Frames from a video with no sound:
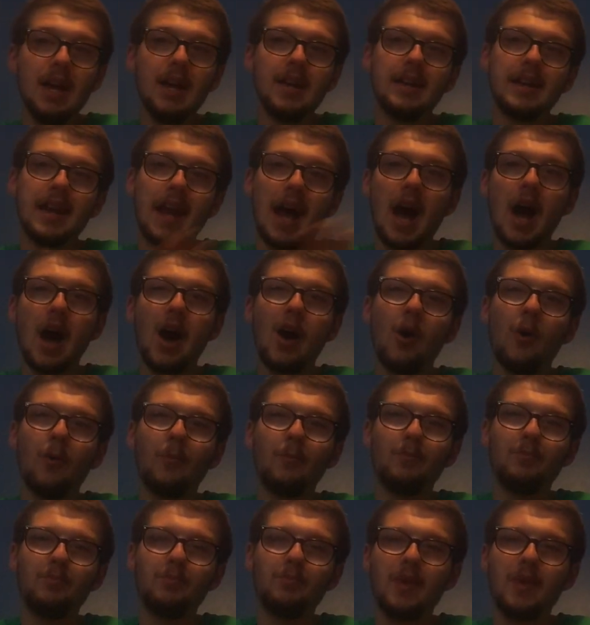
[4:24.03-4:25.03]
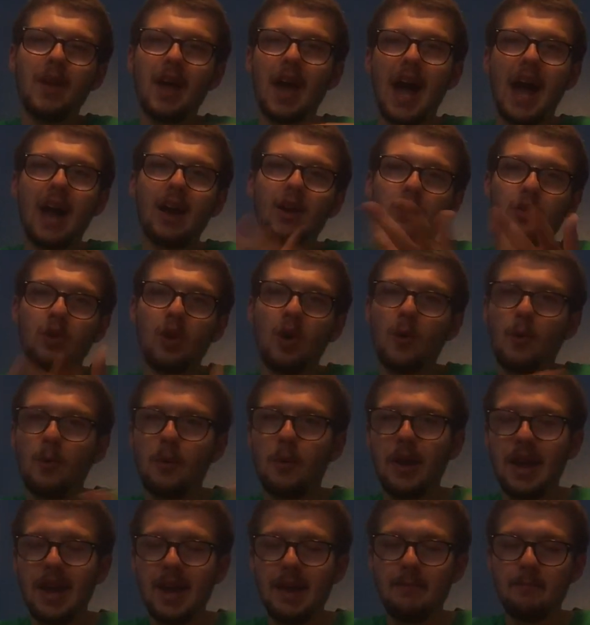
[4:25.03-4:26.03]
Now, I don't know.
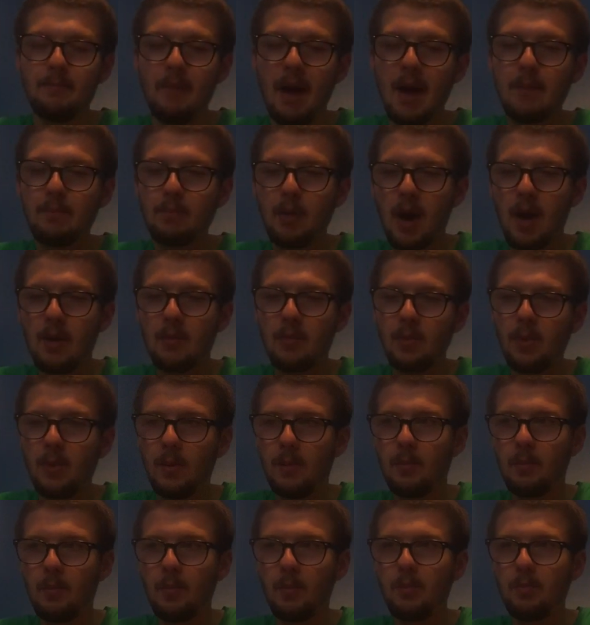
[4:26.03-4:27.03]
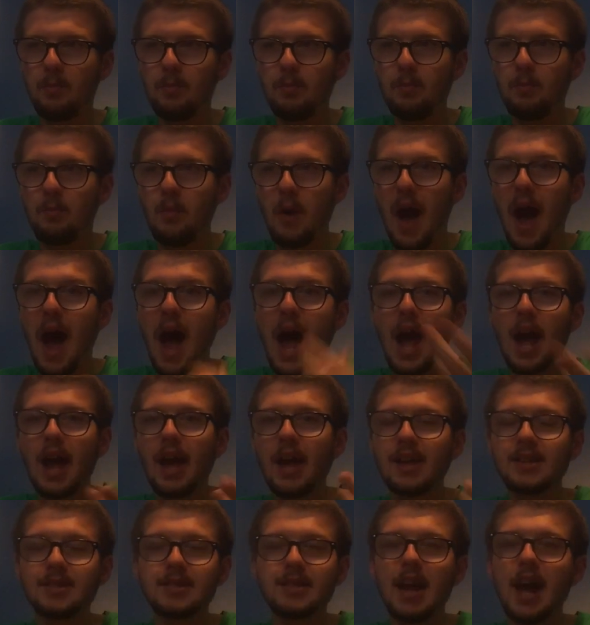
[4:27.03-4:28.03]
My problem,
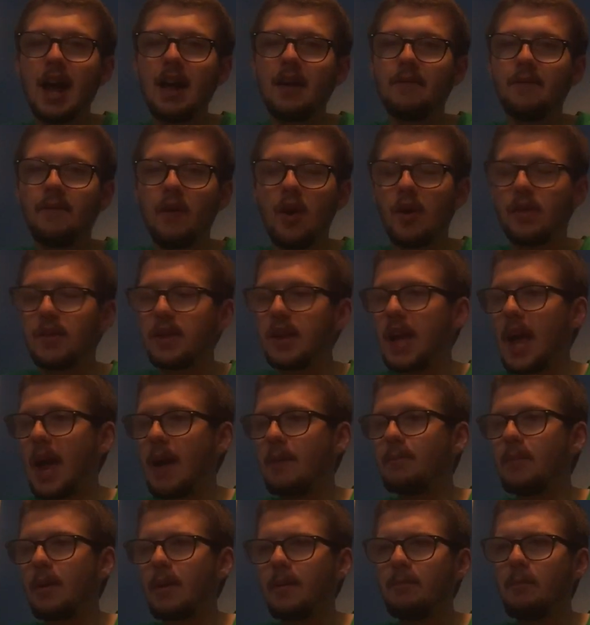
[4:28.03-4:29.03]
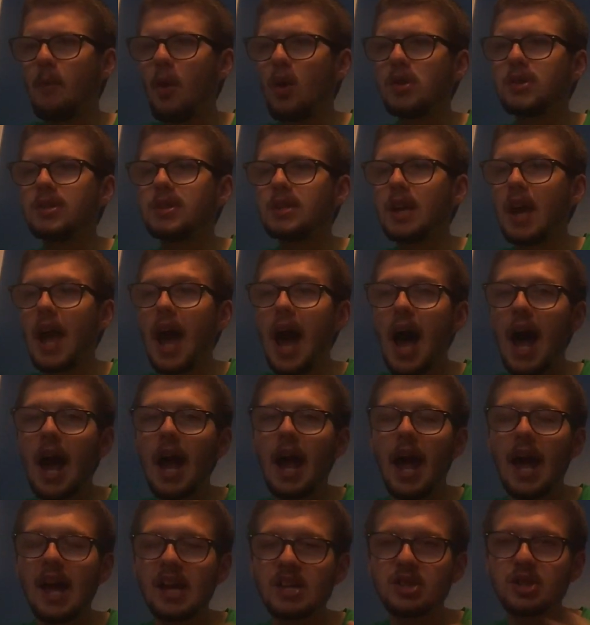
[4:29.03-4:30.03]
it's not a fault of the game, but mostly I
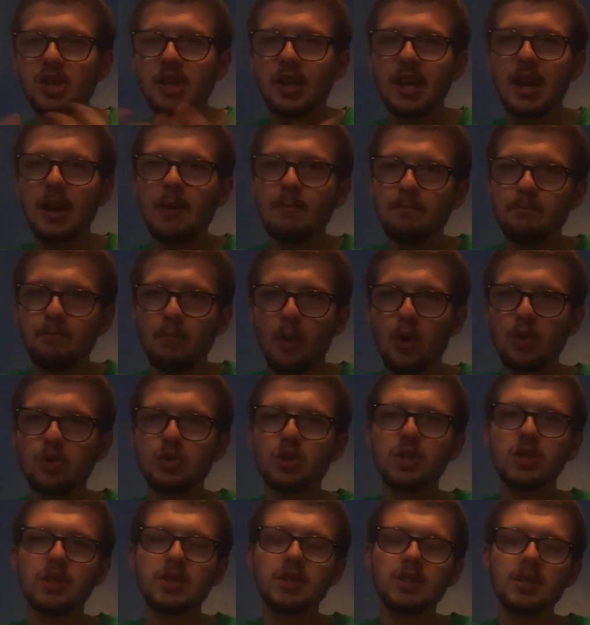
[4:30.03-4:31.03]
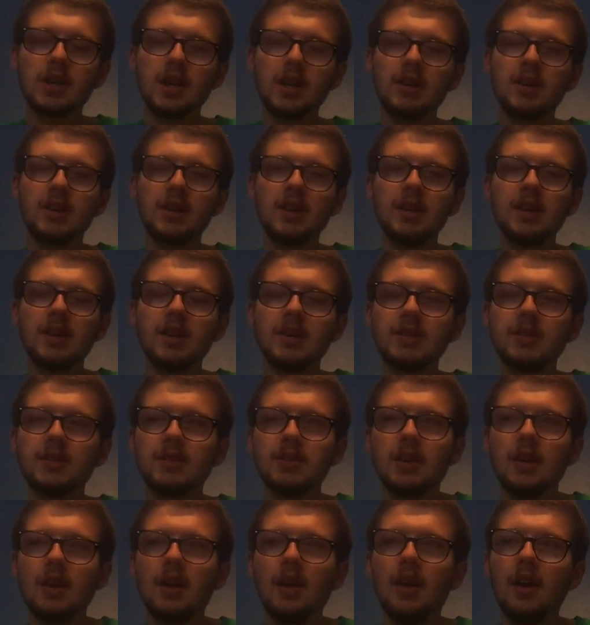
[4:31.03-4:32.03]
actually get motion sickness.